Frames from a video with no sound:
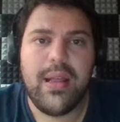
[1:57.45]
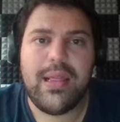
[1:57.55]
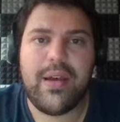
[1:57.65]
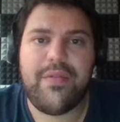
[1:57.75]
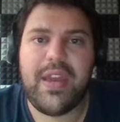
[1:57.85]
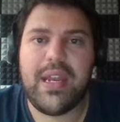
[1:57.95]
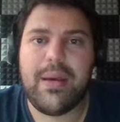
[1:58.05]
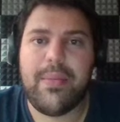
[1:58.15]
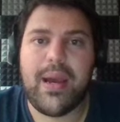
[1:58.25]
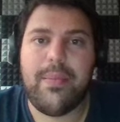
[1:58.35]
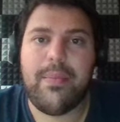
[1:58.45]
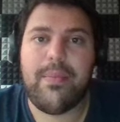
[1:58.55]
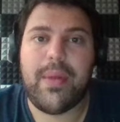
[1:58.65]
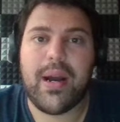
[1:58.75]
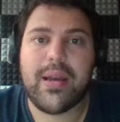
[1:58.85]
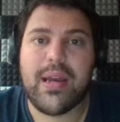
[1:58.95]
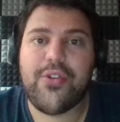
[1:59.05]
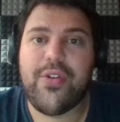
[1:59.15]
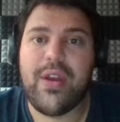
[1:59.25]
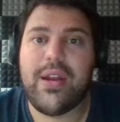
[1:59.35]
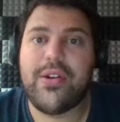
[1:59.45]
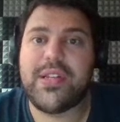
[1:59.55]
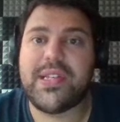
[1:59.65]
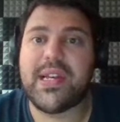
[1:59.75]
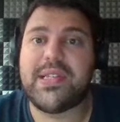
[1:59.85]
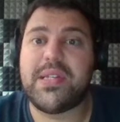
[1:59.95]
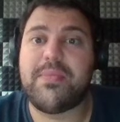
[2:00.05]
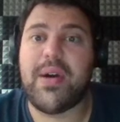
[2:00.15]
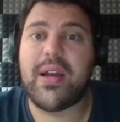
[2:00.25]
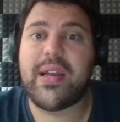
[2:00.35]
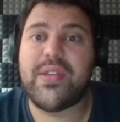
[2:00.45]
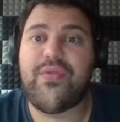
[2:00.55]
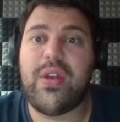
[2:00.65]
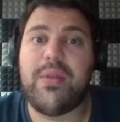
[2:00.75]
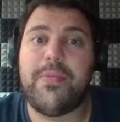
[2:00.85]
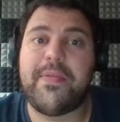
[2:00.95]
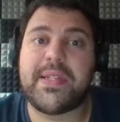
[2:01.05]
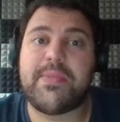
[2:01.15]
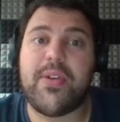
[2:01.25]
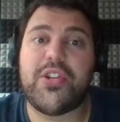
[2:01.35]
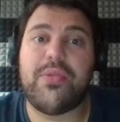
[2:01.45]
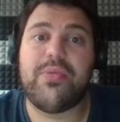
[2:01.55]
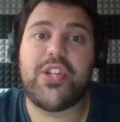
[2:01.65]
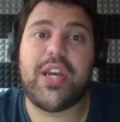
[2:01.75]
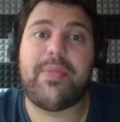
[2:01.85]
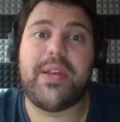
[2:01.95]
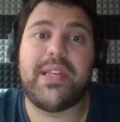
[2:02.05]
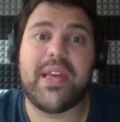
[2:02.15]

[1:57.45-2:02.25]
Love Hina ma manga creator discusses manga's freedom of expression with Japanese